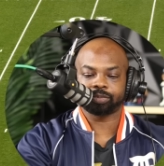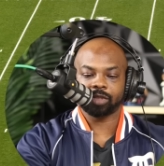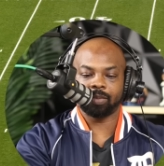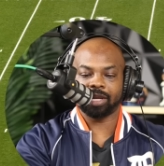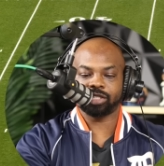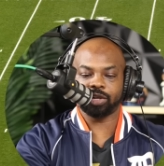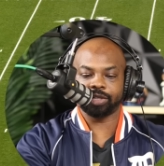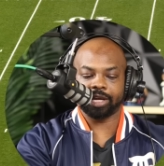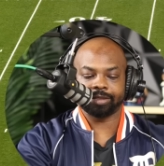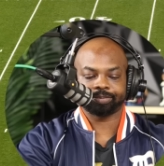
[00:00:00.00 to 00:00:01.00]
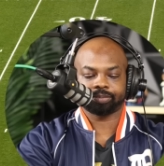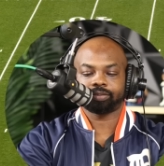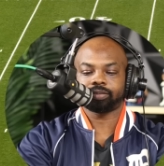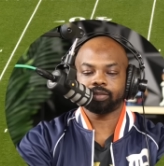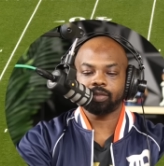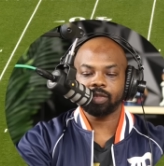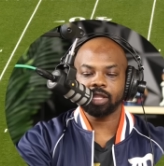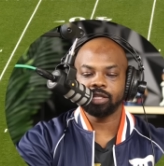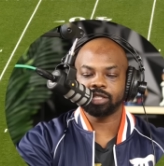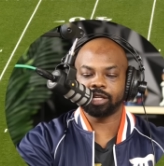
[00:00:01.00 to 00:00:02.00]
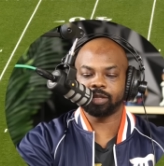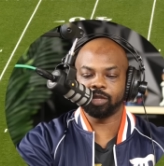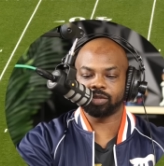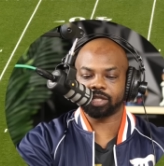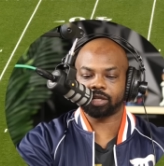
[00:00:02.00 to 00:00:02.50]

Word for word: I'm about to show y'all. Let's cut the music